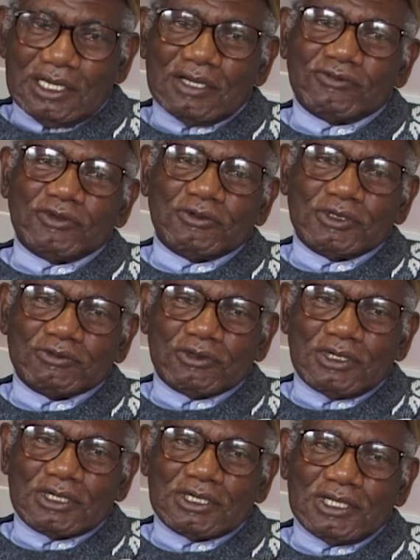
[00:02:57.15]
if you was
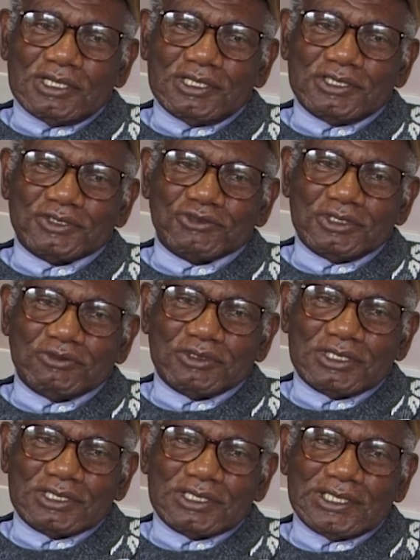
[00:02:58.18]
walking on the street
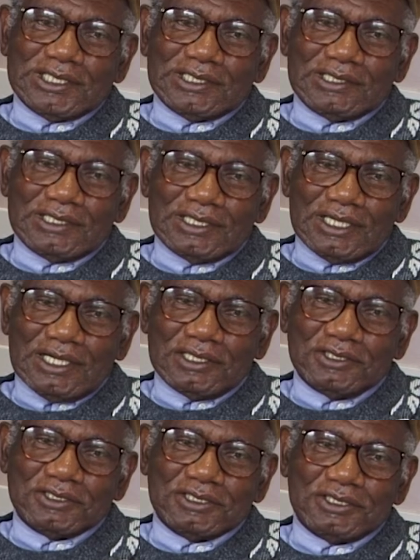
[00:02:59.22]
with a girl
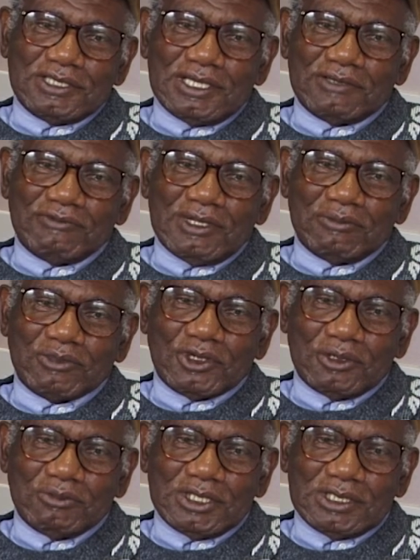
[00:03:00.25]
and you see any of them
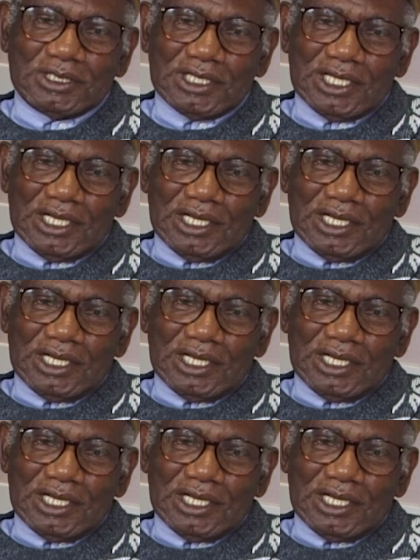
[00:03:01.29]
coming,